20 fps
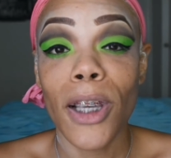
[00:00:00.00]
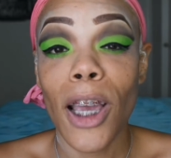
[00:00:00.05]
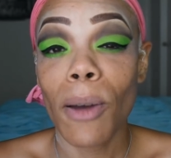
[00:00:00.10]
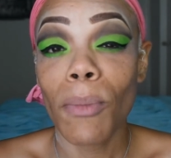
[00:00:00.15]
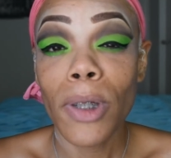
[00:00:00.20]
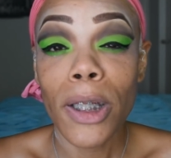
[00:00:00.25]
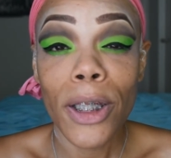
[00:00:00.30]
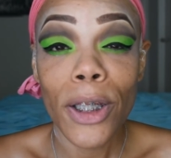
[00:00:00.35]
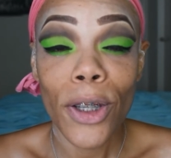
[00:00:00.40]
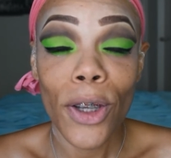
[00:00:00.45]

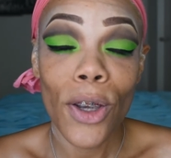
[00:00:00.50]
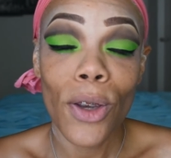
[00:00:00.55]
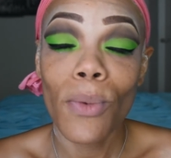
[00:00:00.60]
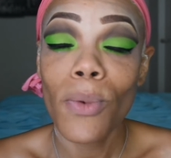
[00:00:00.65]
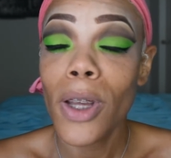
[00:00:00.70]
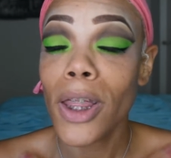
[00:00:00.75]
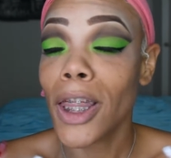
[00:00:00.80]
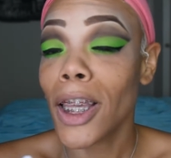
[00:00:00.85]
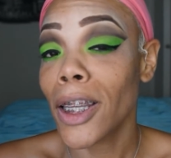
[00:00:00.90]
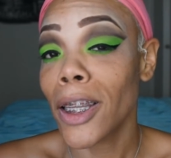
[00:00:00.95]
coming to you
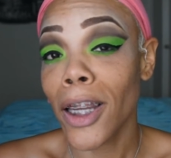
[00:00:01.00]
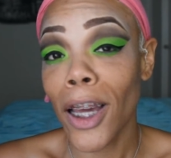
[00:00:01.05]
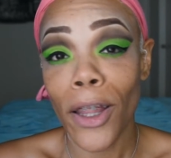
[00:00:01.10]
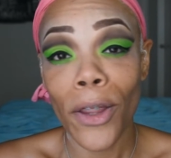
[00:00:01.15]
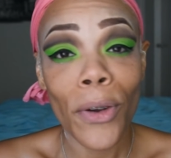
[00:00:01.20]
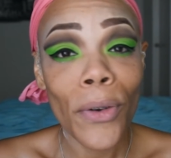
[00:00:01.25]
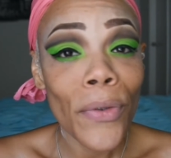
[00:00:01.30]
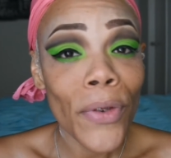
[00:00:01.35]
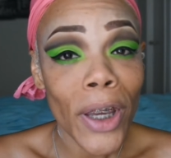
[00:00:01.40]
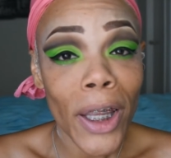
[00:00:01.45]
with
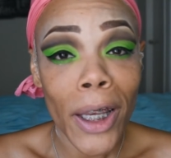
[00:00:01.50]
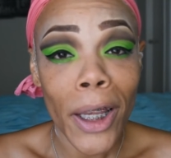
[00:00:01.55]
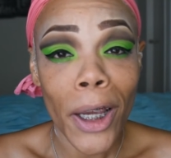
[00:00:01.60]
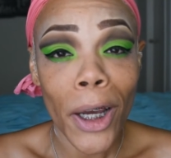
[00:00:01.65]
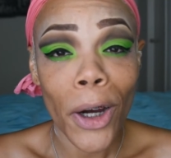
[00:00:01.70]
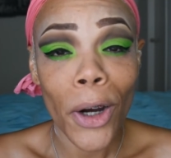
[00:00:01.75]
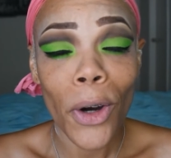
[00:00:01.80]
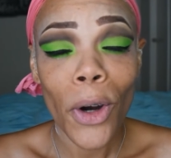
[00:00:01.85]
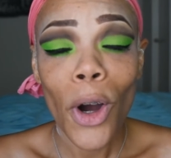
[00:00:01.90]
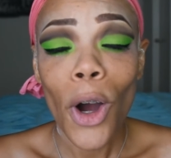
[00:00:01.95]
another
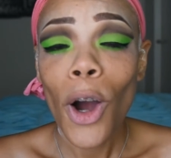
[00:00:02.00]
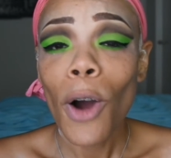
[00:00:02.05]
video.